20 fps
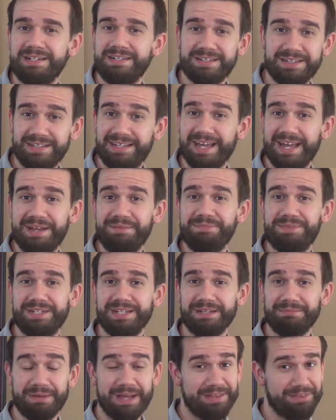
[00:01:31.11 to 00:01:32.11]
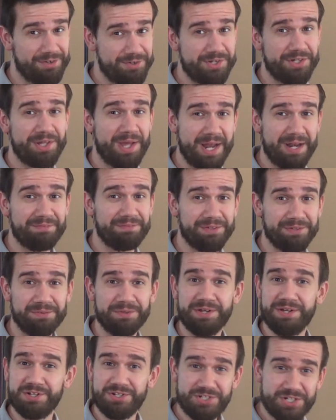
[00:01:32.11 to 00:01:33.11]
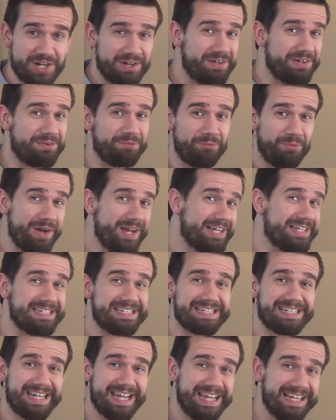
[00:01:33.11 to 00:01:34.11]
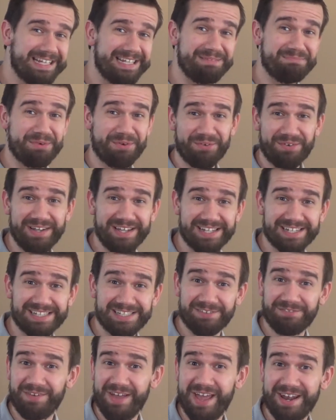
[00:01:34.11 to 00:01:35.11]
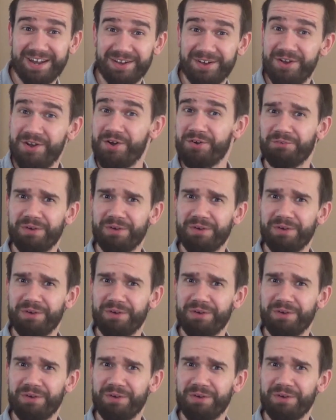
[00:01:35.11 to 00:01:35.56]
To the game team, and there's a lot of you, Jared, Wes, Kaylee, Maria, Savannah,